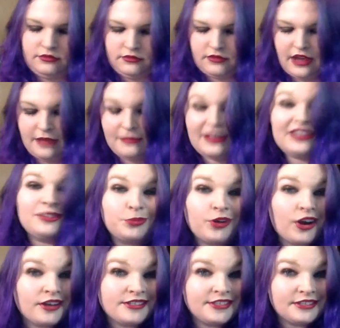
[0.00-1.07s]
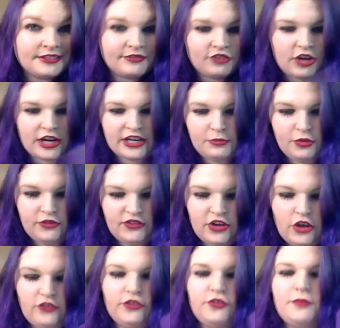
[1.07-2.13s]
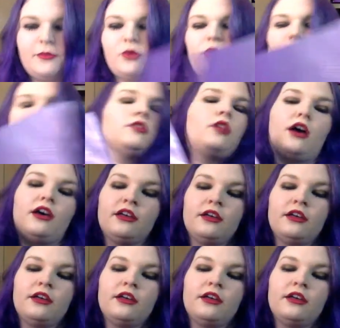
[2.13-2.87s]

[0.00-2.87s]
I'm in the process of trying to move it over from my order log,